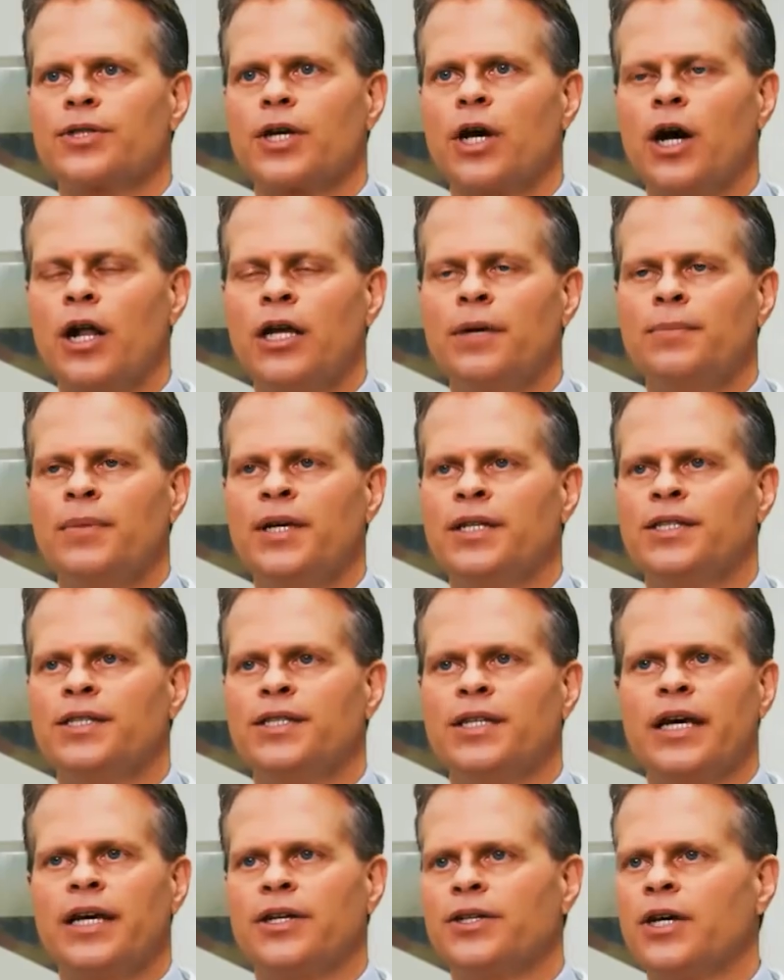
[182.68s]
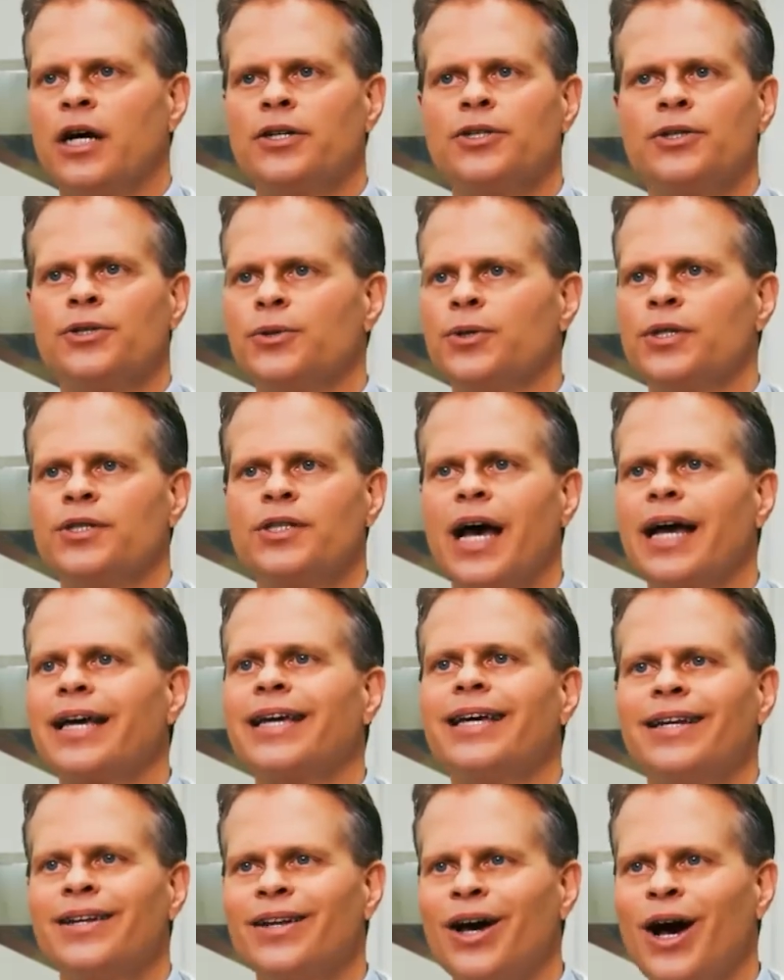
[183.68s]
calling me and saying, "Dr. Lewis, I
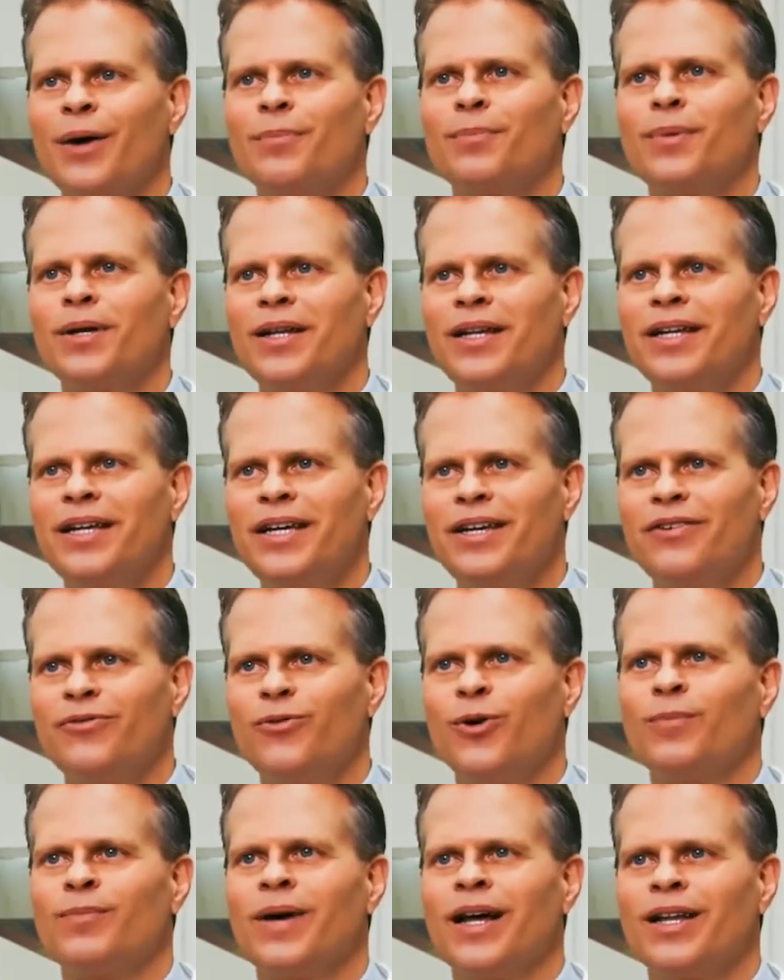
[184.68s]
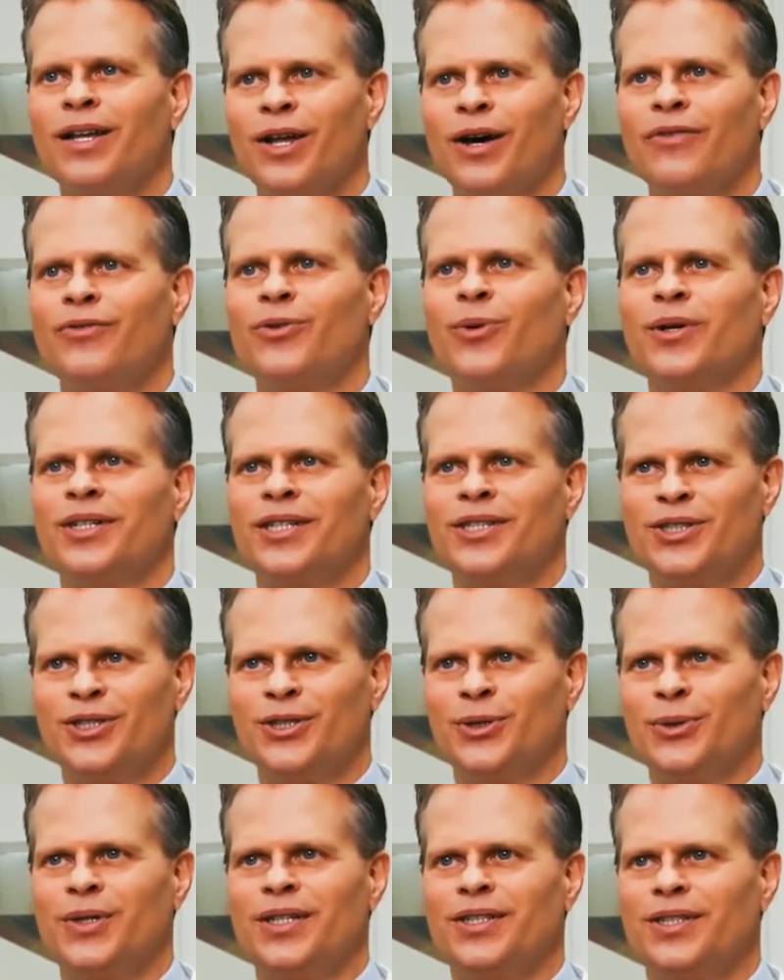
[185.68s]
cannot believe what my loved one is
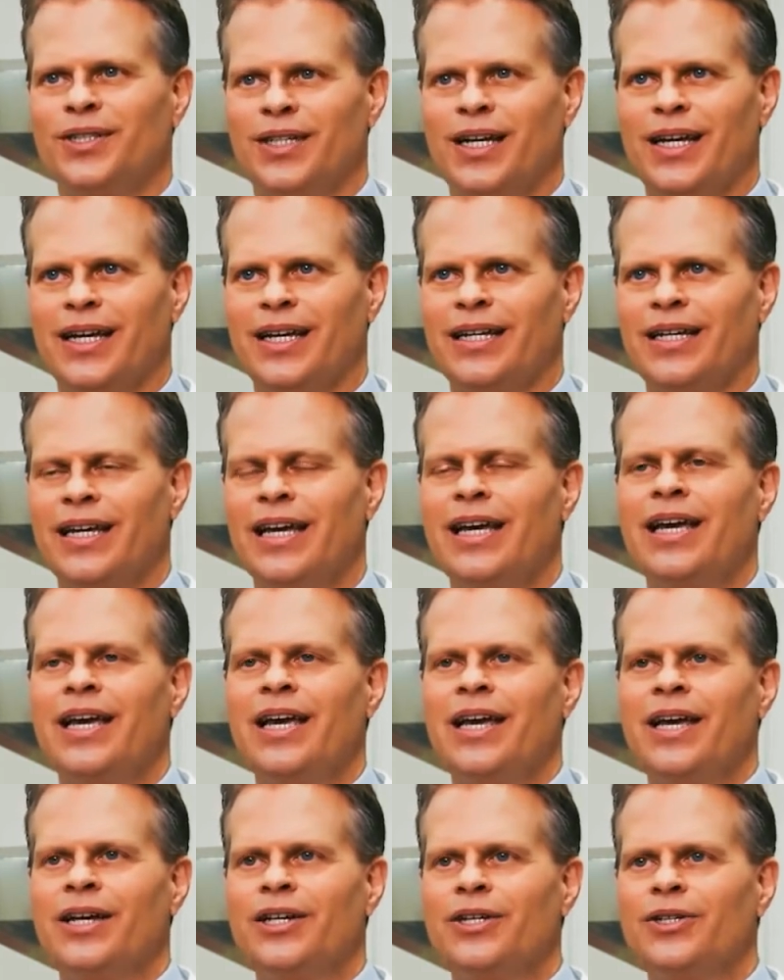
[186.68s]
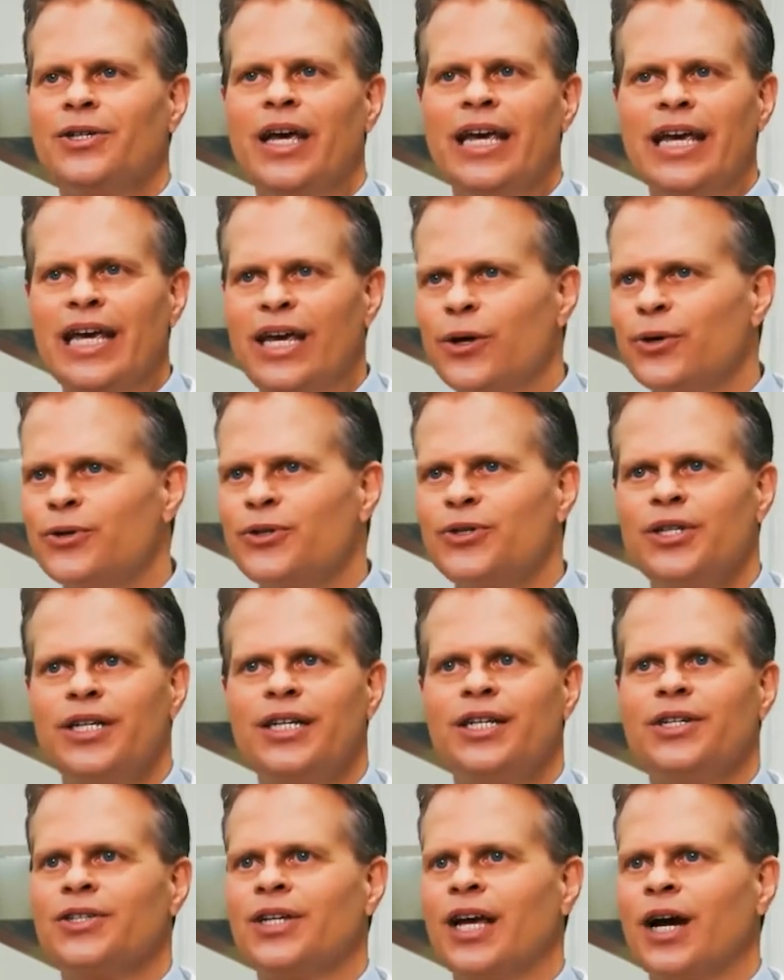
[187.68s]
doing today. He or
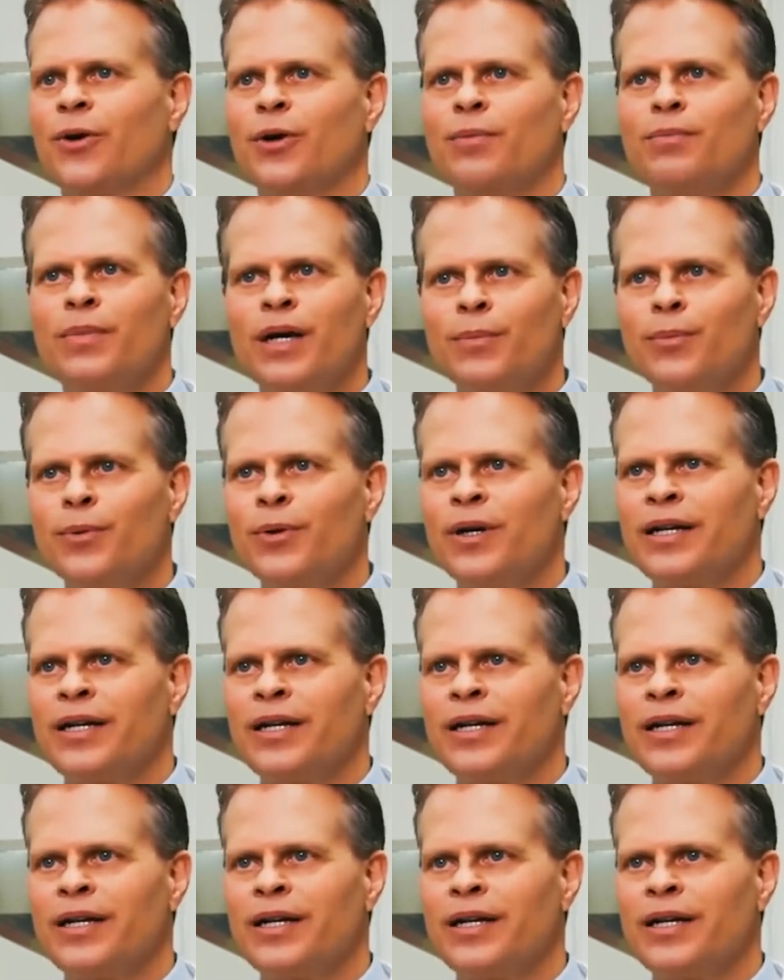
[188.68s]
she is now remembering